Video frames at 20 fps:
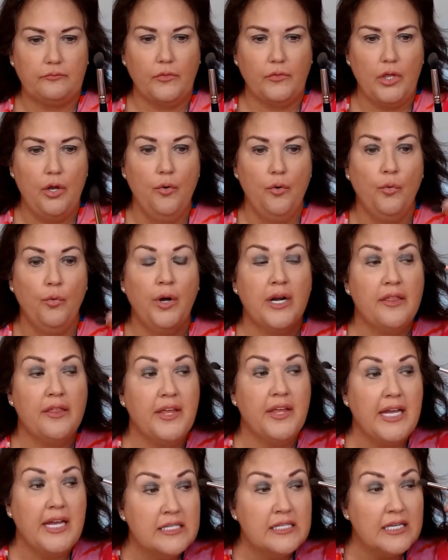one of
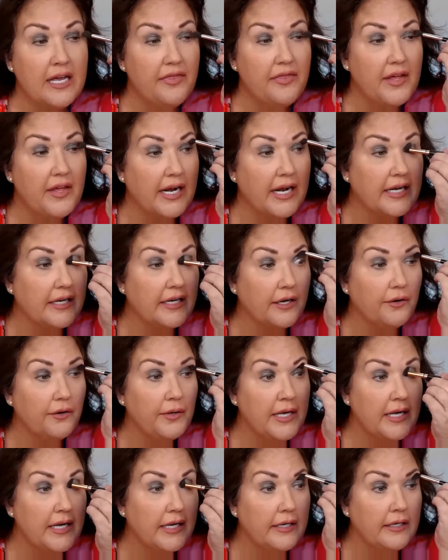these, and then I can go
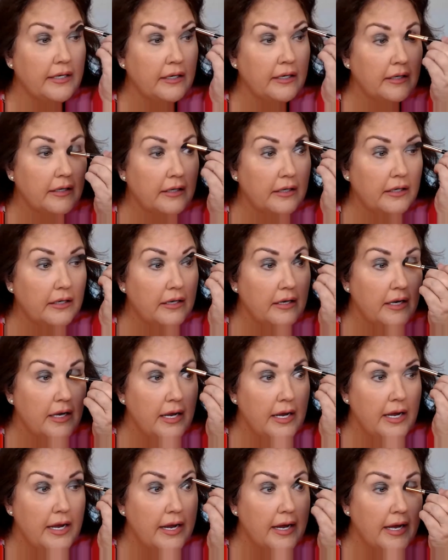in
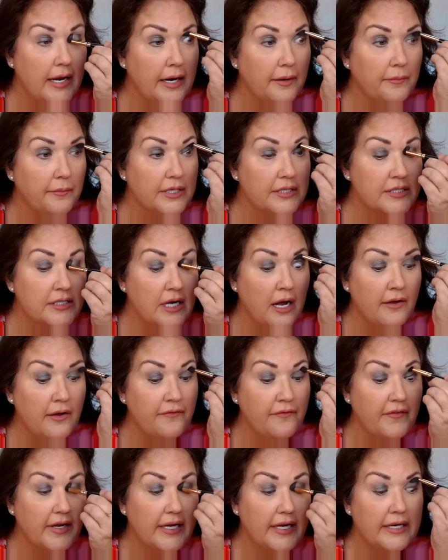and I'm going to
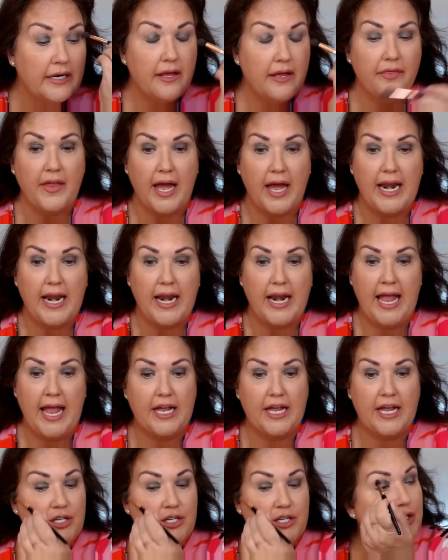soften that
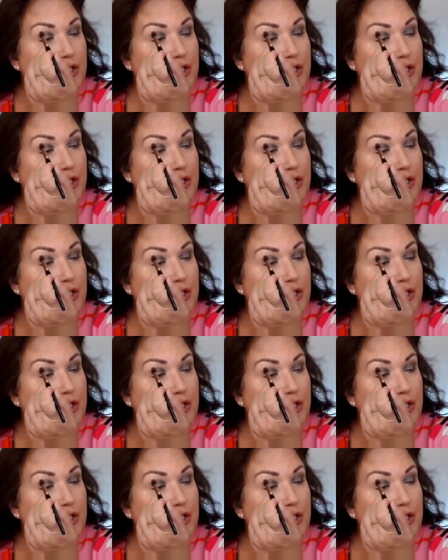edge